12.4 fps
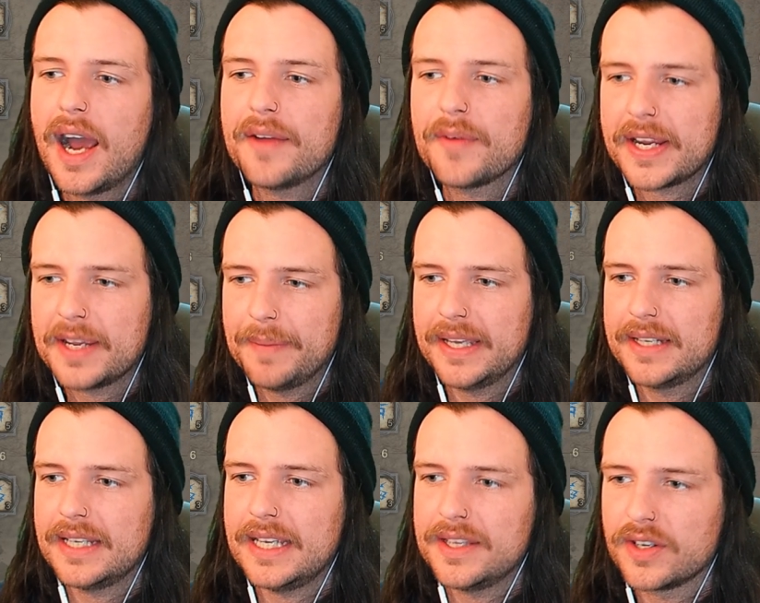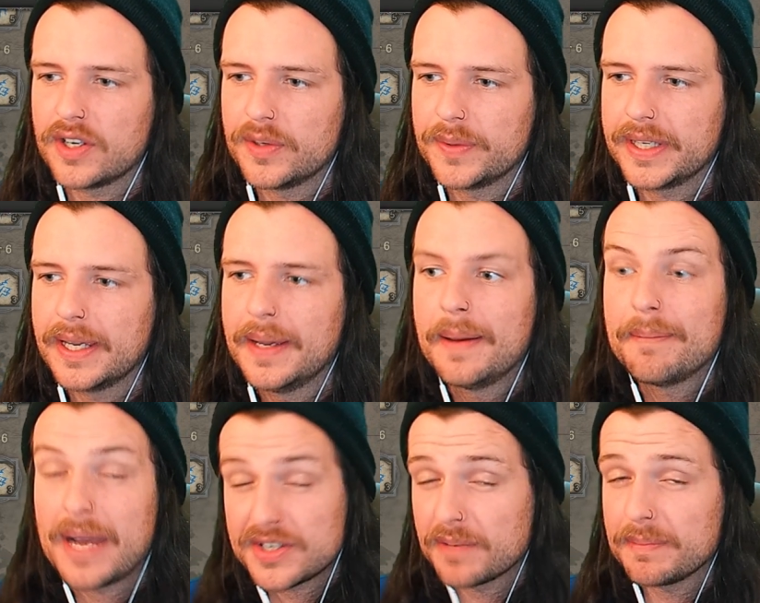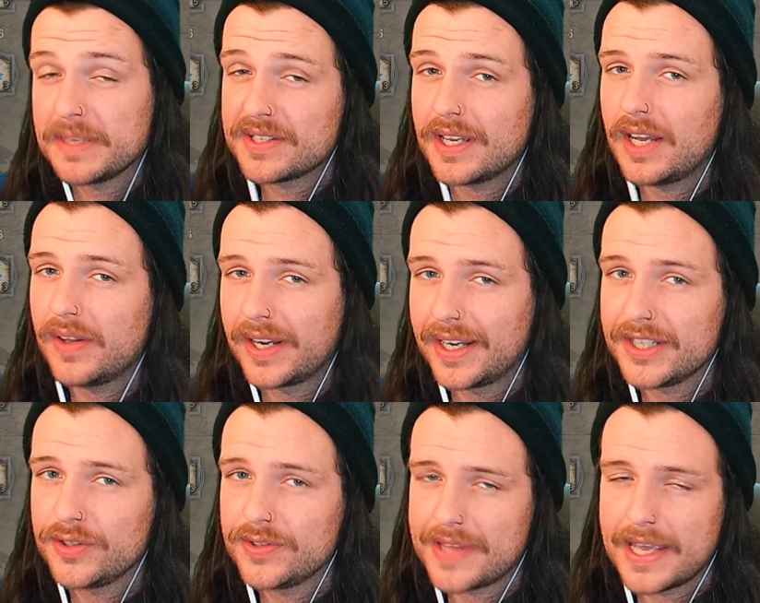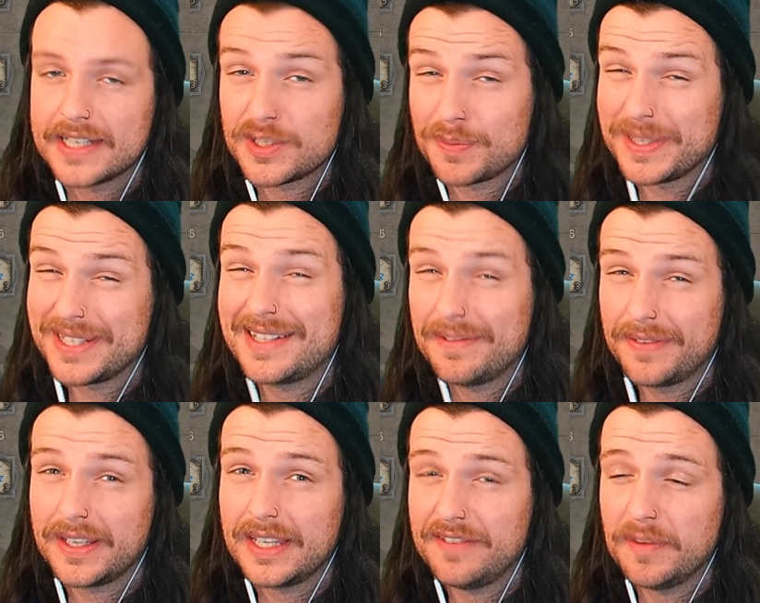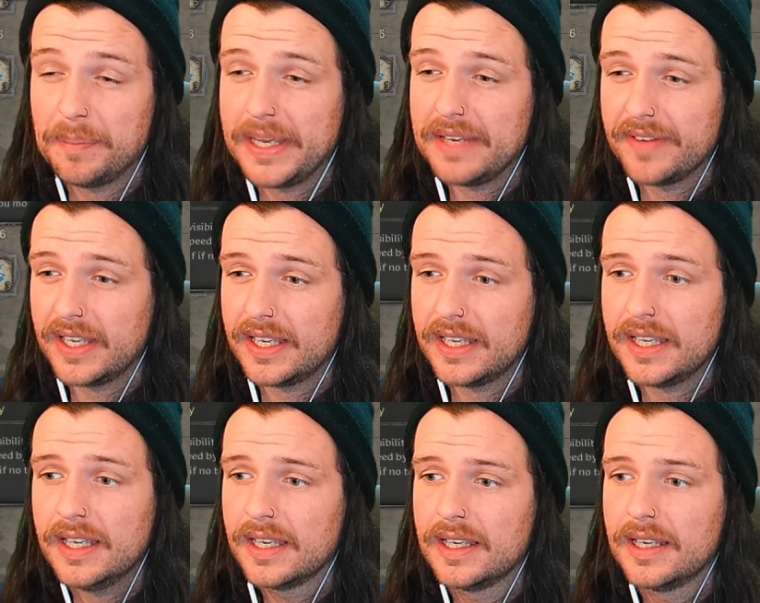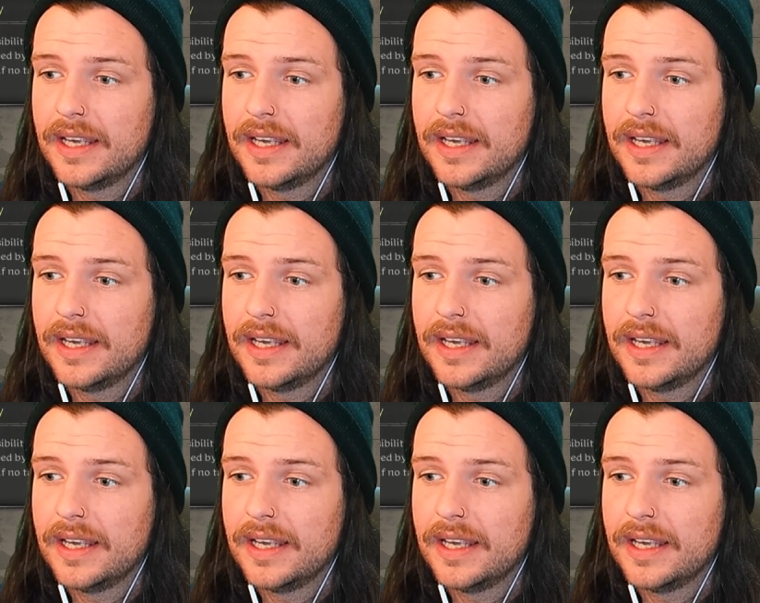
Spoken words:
I recommend either going magic missile, and I use that specifically for PvE.